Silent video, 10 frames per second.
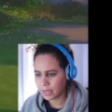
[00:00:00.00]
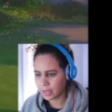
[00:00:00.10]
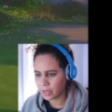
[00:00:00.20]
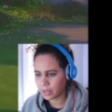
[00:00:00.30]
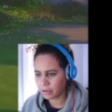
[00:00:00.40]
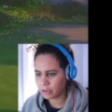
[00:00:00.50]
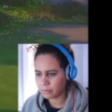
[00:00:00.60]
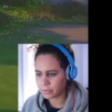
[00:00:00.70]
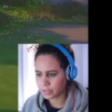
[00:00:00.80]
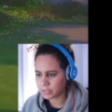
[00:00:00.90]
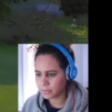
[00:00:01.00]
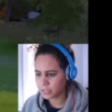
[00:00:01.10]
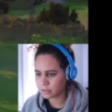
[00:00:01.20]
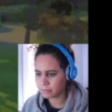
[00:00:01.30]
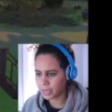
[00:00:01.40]
Um let's
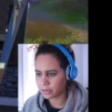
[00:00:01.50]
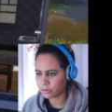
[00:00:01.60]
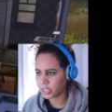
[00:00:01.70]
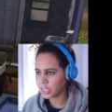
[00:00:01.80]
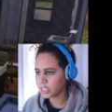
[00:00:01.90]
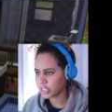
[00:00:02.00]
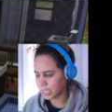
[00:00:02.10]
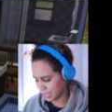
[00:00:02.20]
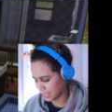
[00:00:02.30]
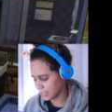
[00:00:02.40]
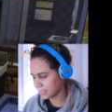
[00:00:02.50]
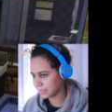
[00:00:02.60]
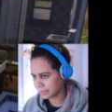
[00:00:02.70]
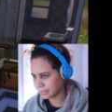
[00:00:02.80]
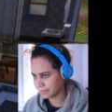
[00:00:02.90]
make some macaroni and
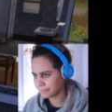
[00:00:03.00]
cheese.